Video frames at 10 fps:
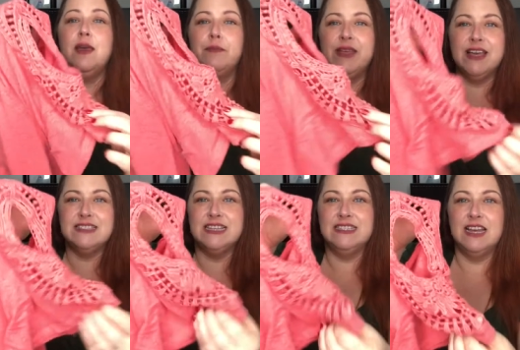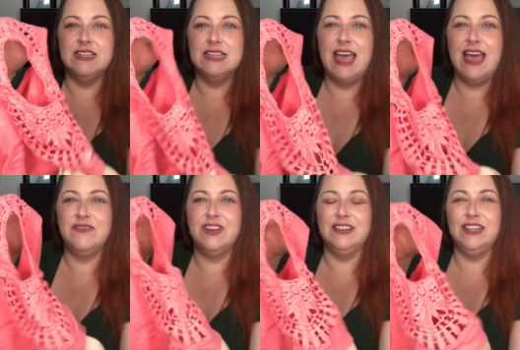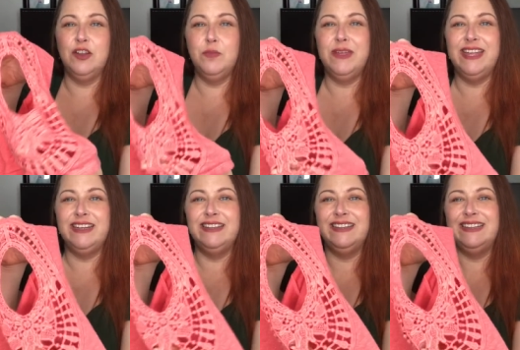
because it does have a little bit